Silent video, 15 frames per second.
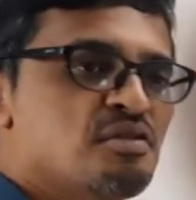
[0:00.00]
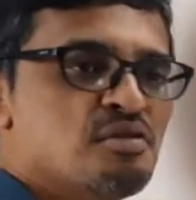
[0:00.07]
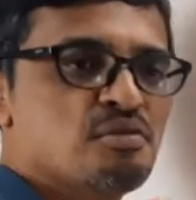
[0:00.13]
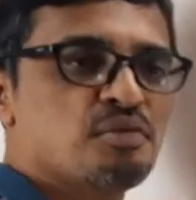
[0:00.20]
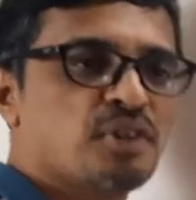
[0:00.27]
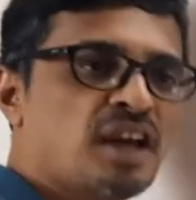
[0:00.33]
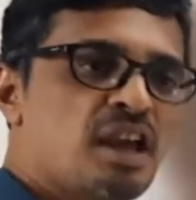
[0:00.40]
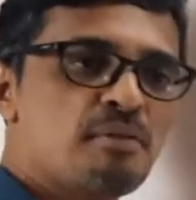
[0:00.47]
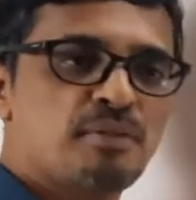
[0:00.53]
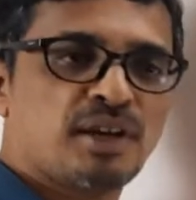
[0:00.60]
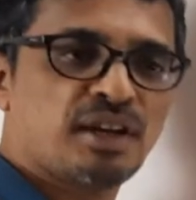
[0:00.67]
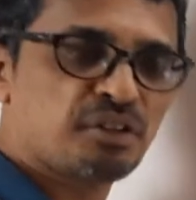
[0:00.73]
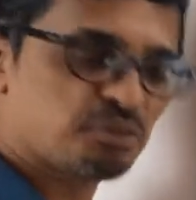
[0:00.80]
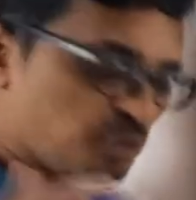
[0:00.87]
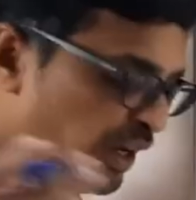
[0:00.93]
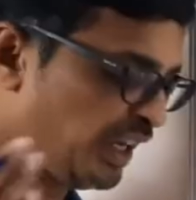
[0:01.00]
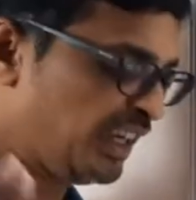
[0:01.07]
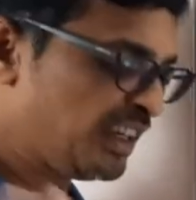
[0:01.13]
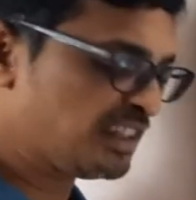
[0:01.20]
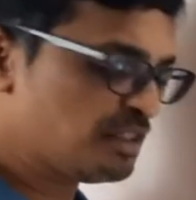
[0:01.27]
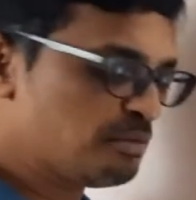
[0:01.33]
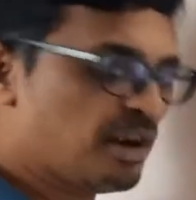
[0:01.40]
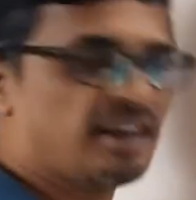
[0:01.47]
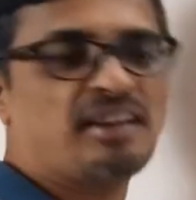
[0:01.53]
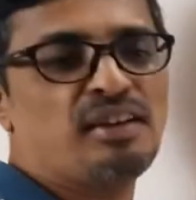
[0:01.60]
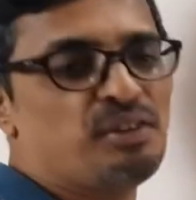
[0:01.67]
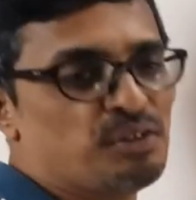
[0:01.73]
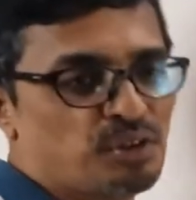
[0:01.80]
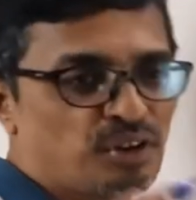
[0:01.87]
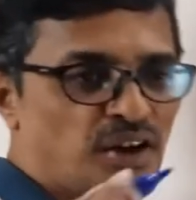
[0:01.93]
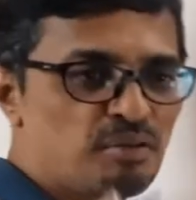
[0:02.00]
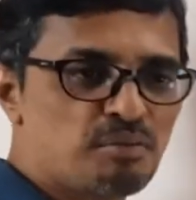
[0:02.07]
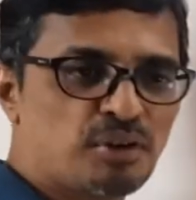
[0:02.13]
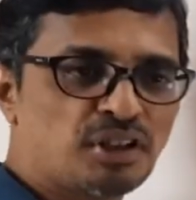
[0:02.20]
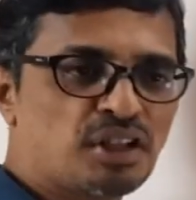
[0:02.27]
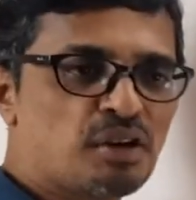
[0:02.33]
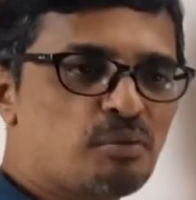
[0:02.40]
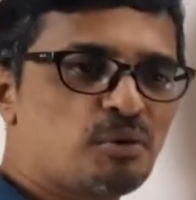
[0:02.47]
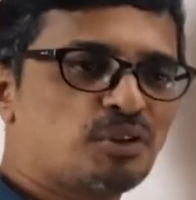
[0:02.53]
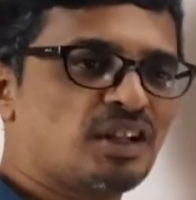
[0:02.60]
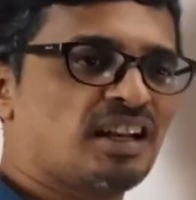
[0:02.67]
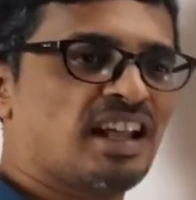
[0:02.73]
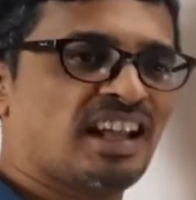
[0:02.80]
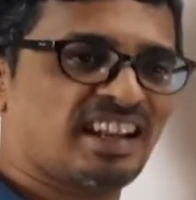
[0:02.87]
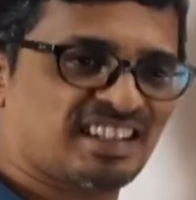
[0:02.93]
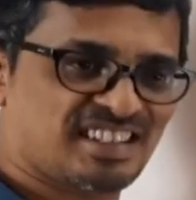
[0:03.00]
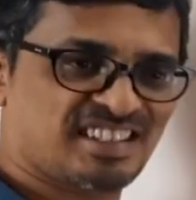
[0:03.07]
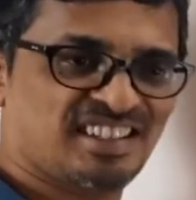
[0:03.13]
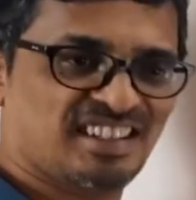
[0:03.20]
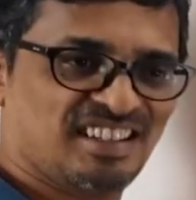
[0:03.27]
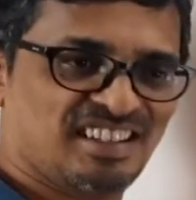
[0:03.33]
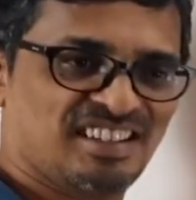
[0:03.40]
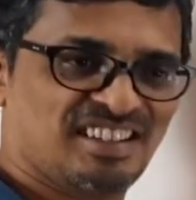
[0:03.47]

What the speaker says: Okay, because why it doesn't matter is you are not bothered about the direction.